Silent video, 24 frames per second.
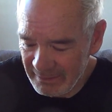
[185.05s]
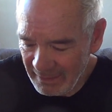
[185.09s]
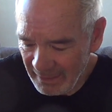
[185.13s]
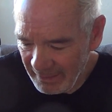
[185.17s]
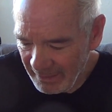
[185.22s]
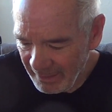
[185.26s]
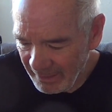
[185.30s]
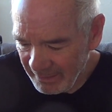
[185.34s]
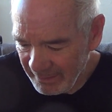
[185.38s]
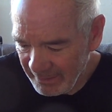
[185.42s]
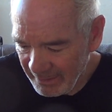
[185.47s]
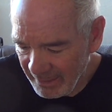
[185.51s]
I,
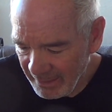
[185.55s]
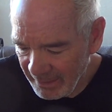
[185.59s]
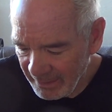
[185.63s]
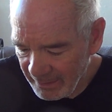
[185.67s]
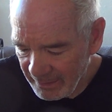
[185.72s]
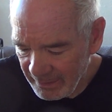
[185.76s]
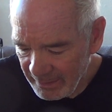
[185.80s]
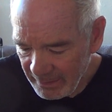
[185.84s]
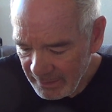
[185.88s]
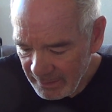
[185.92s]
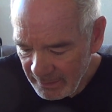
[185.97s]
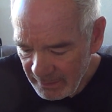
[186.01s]
I
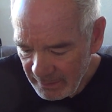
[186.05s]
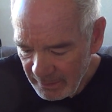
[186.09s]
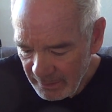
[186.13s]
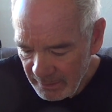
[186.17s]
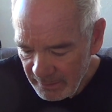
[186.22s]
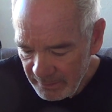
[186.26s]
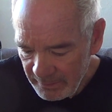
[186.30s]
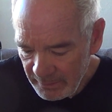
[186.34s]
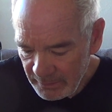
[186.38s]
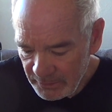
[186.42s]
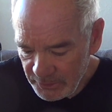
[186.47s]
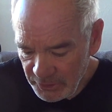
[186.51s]
think
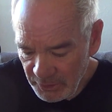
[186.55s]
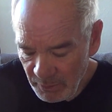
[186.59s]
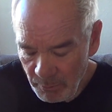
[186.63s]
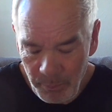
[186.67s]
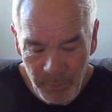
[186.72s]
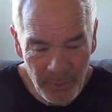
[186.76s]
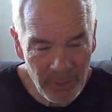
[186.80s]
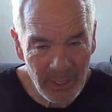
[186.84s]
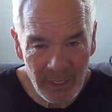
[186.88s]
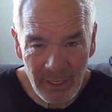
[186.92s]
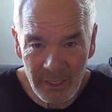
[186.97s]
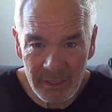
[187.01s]
they're
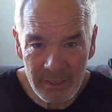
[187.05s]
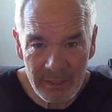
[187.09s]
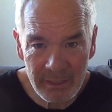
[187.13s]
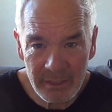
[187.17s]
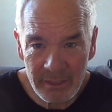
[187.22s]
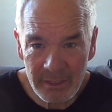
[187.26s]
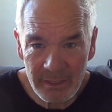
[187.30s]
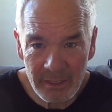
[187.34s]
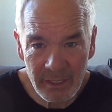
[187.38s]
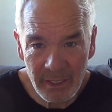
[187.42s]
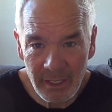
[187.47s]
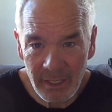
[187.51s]
shipping it
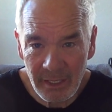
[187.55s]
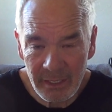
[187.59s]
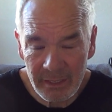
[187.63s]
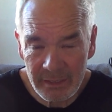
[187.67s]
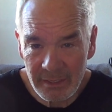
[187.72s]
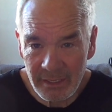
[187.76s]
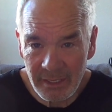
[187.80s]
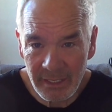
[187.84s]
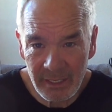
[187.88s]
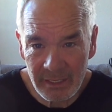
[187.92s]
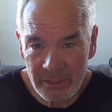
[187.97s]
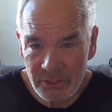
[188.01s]
uh,
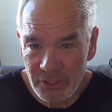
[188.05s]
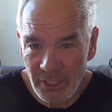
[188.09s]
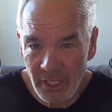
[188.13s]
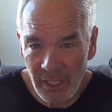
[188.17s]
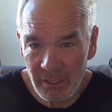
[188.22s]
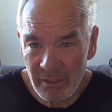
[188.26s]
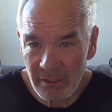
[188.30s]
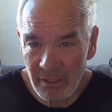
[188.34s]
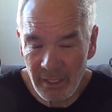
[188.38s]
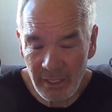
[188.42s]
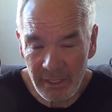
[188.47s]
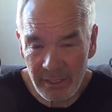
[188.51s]

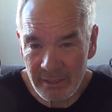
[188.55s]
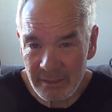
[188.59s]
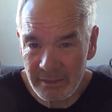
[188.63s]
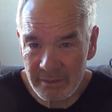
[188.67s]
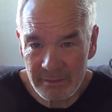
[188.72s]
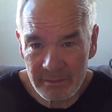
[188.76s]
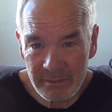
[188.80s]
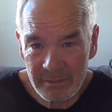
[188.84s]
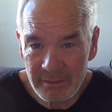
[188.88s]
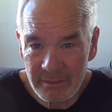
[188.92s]
DHL like